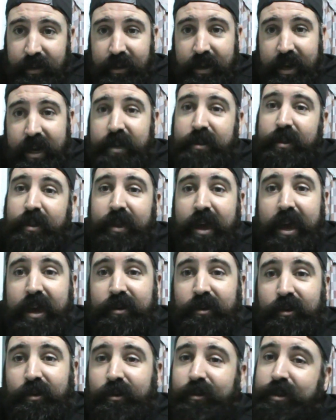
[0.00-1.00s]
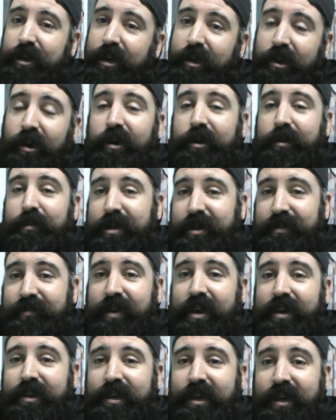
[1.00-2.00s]
Either that or the economy in
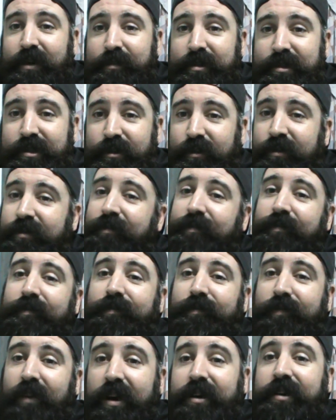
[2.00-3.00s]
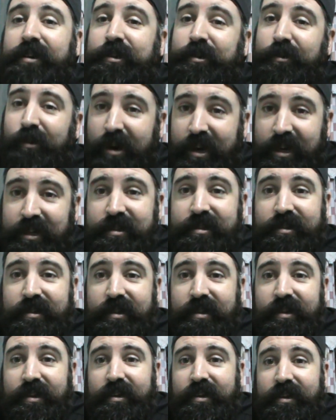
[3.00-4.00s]
Vietnam is doing fucking great.
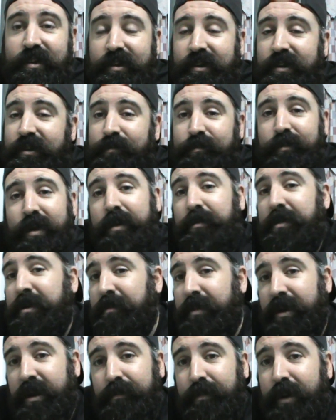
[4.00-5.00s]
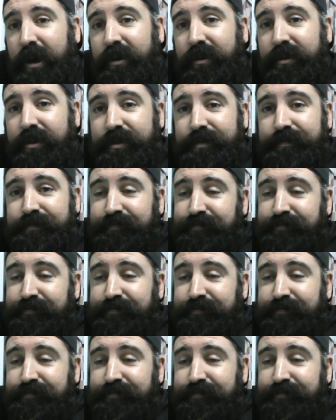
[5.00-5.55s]
Maybe a bit of both.